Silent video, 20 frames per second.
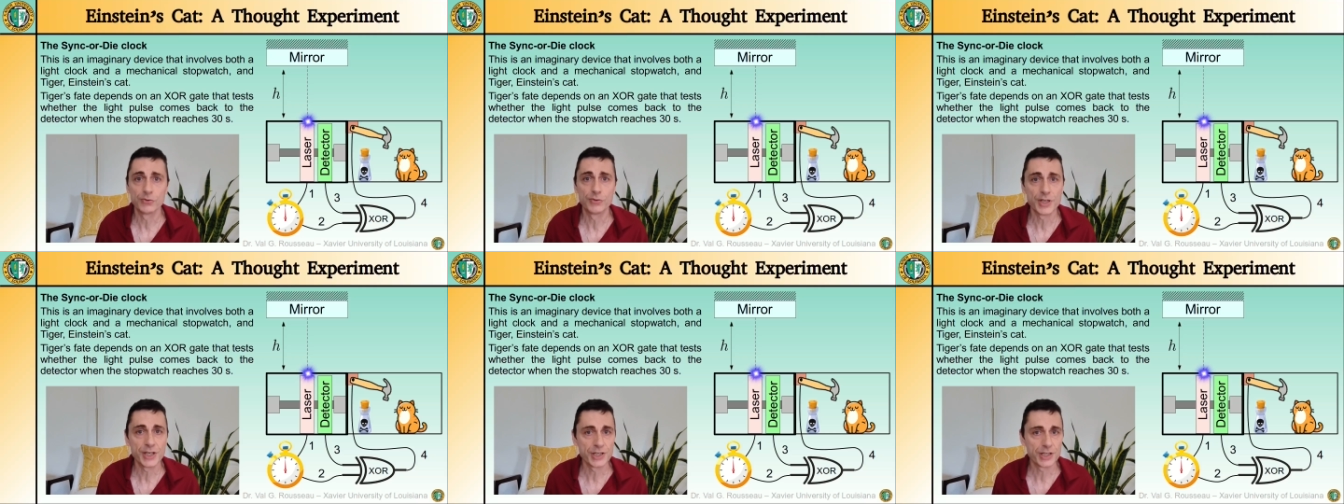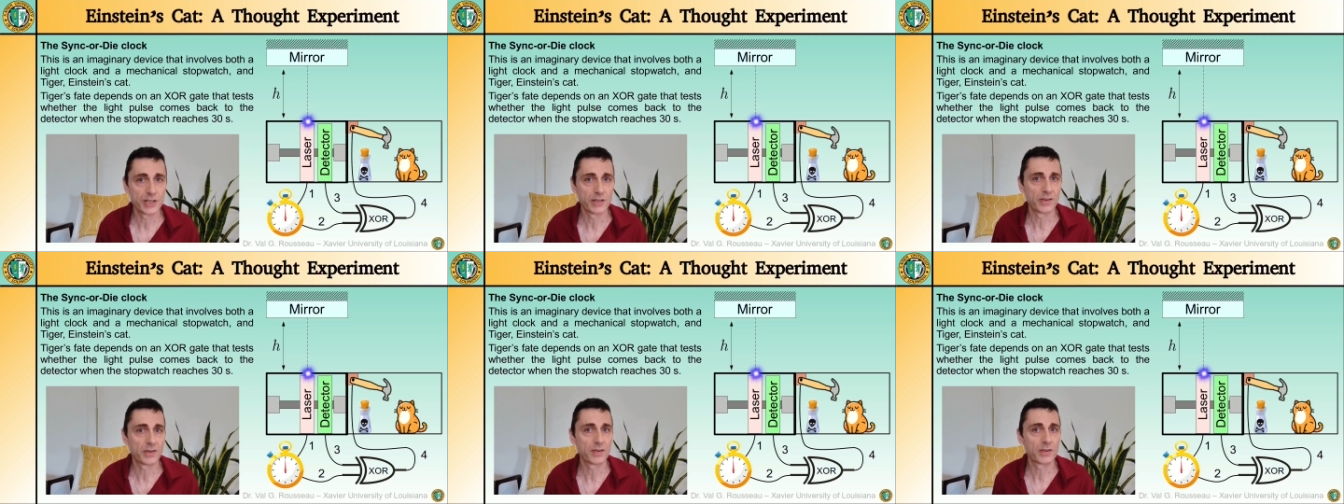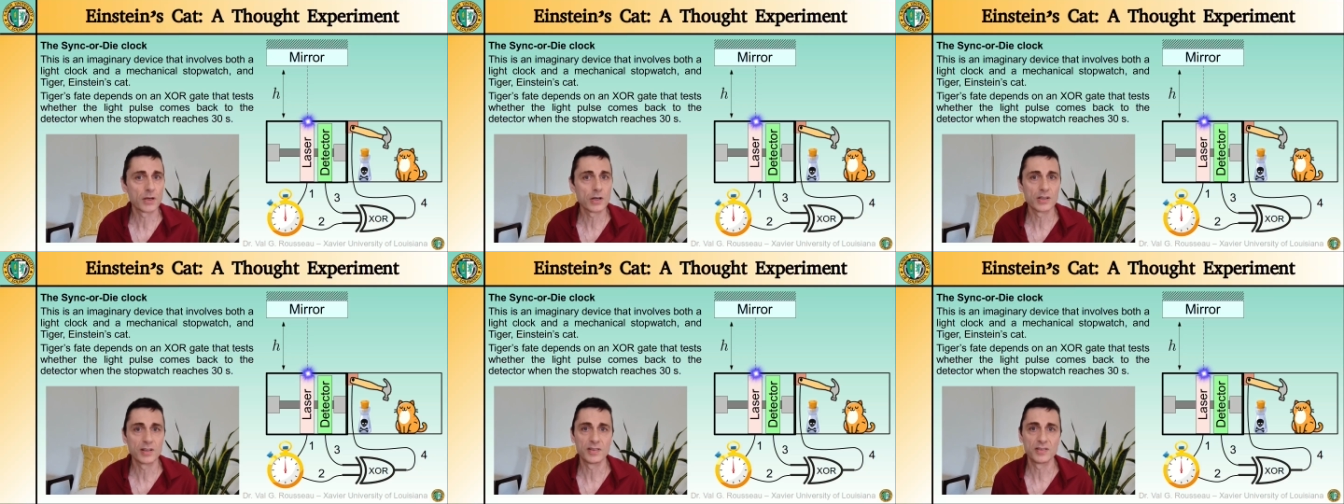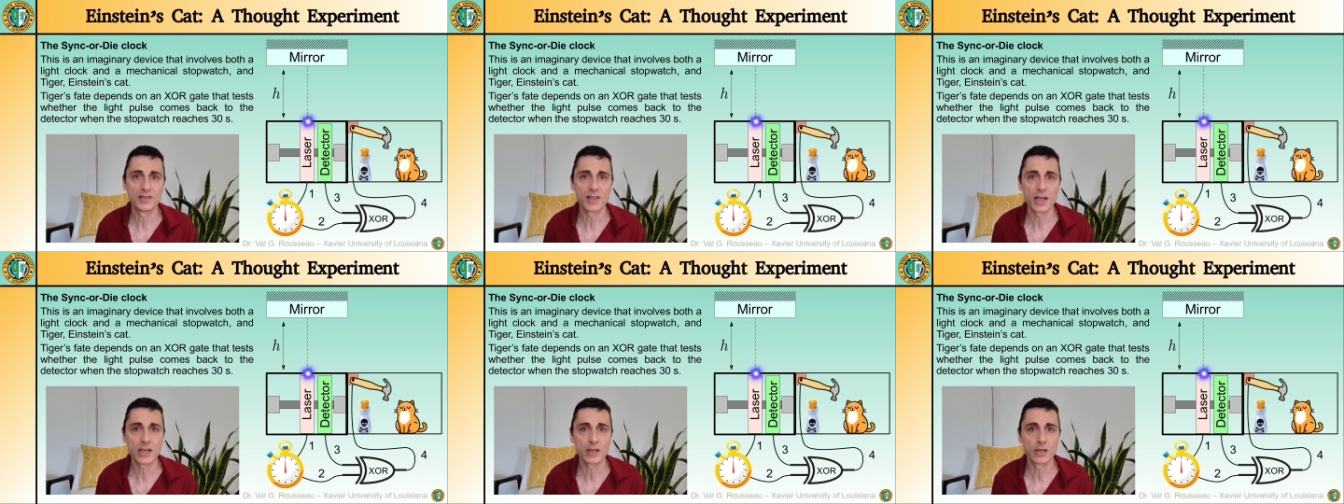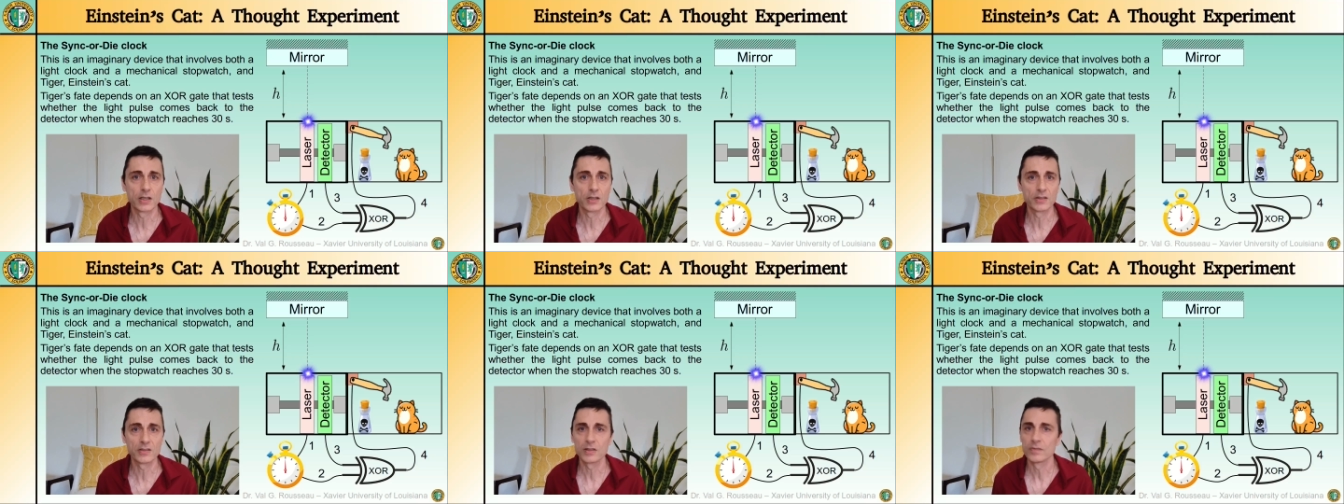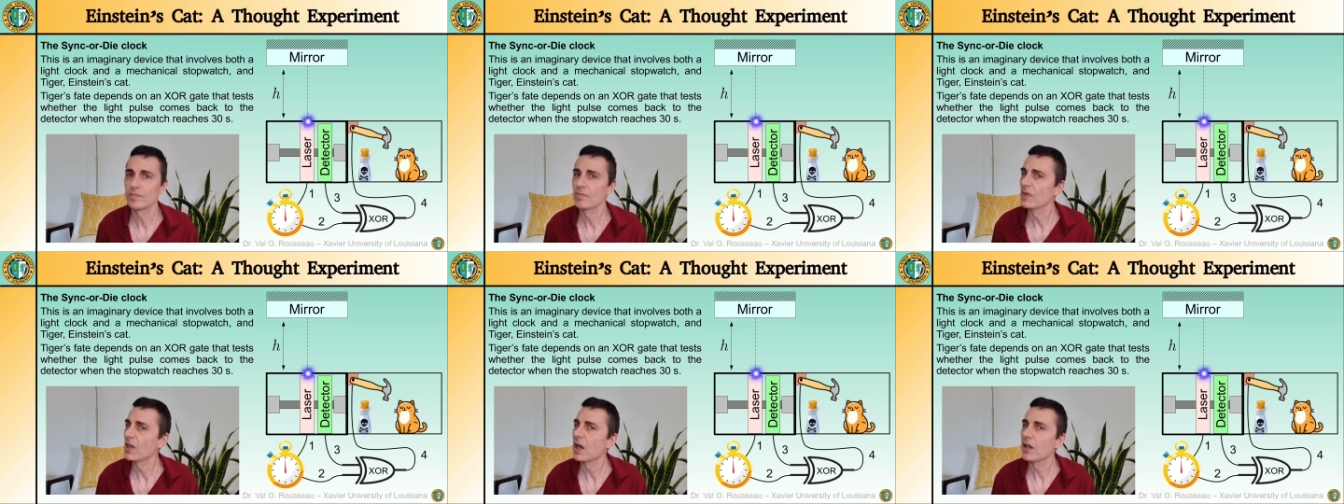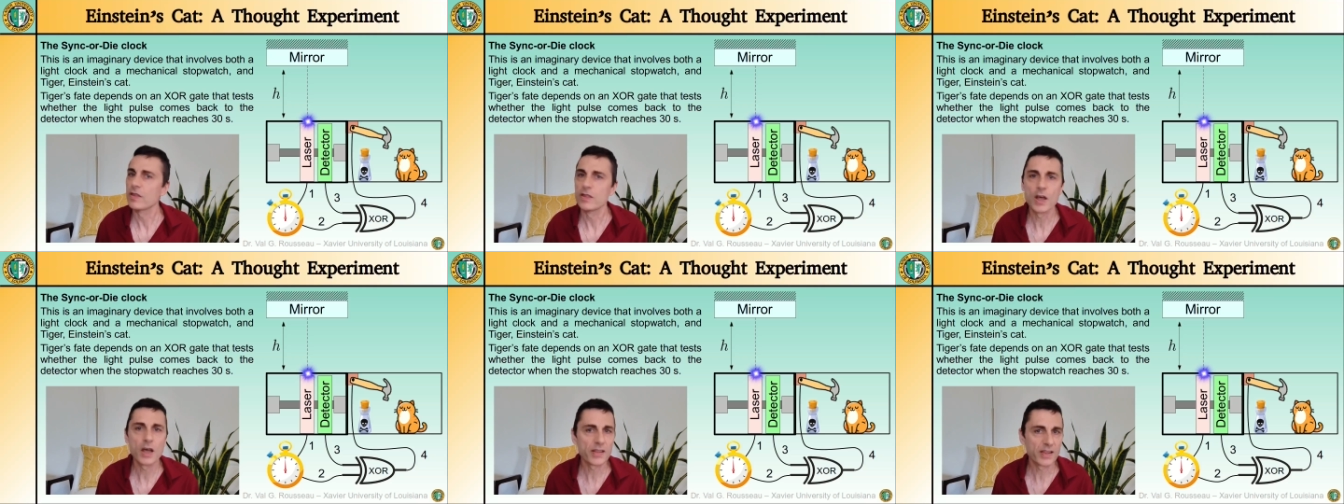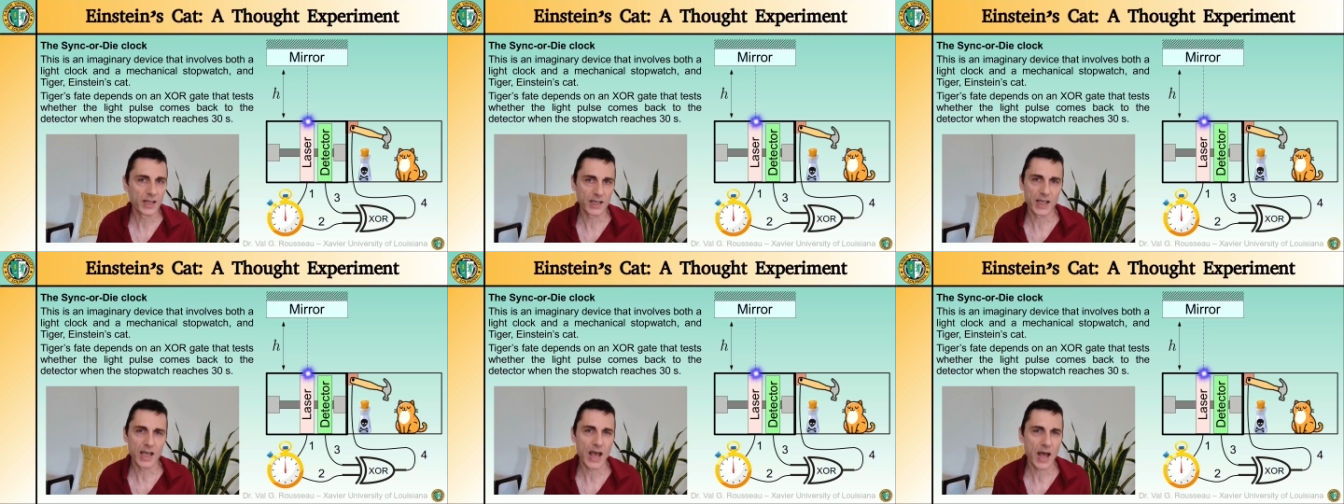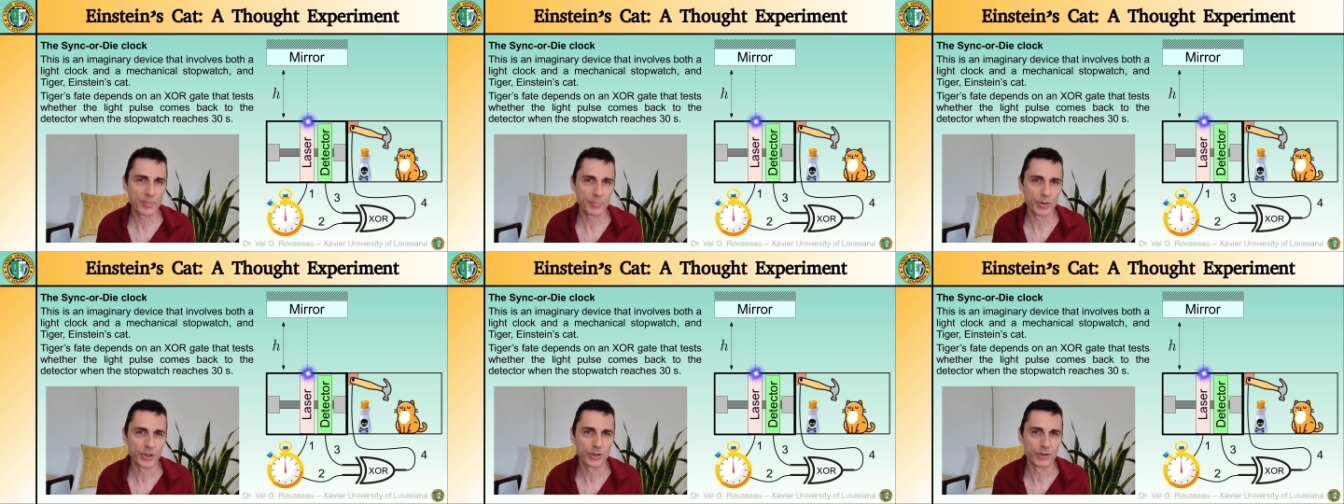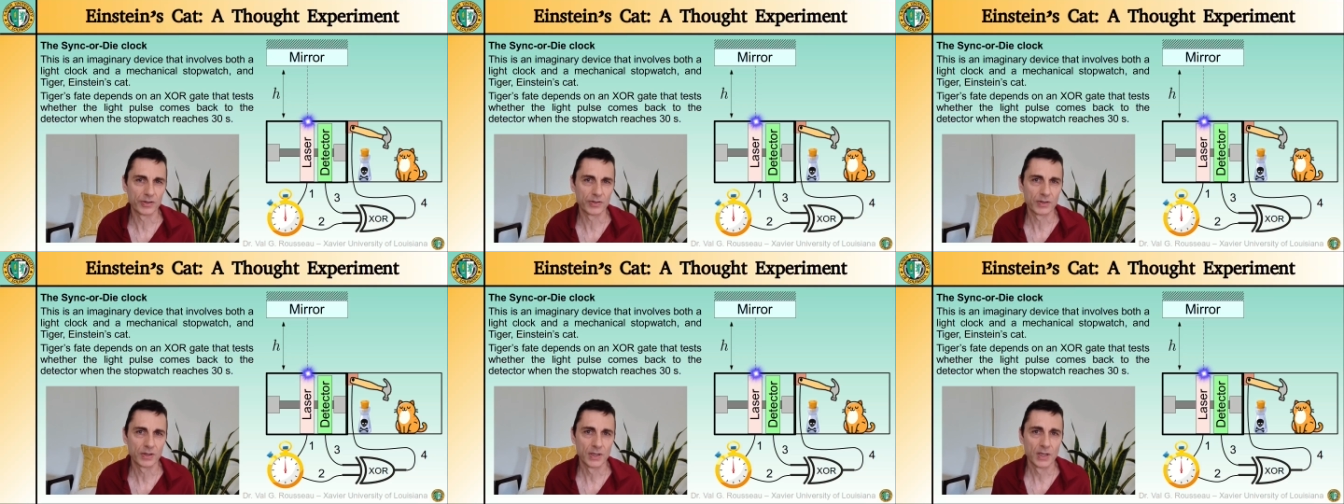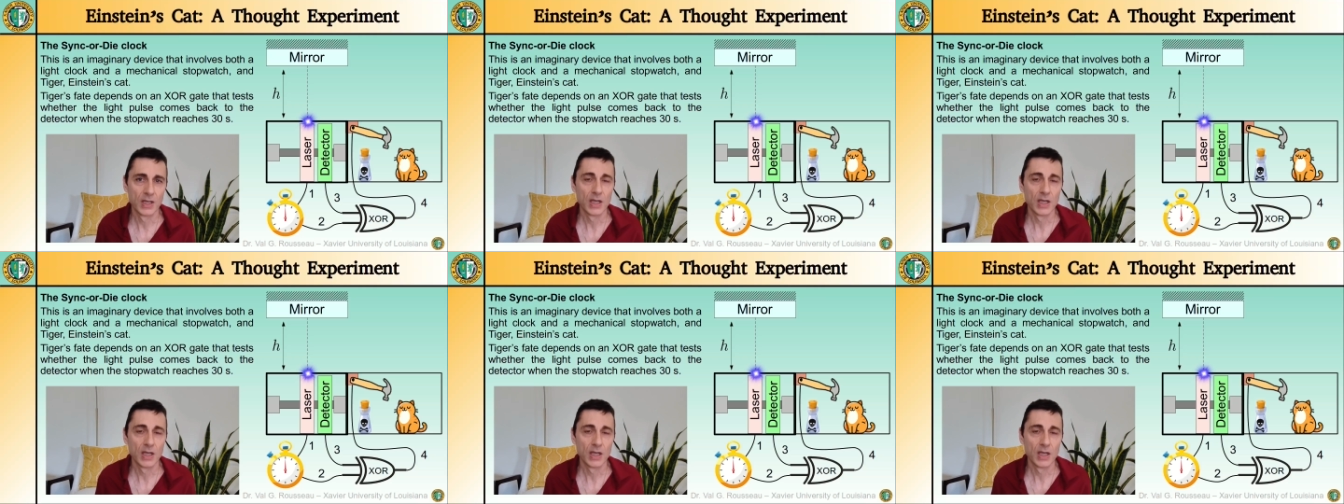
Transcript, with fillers: reaches thirty seconds, nothing happens.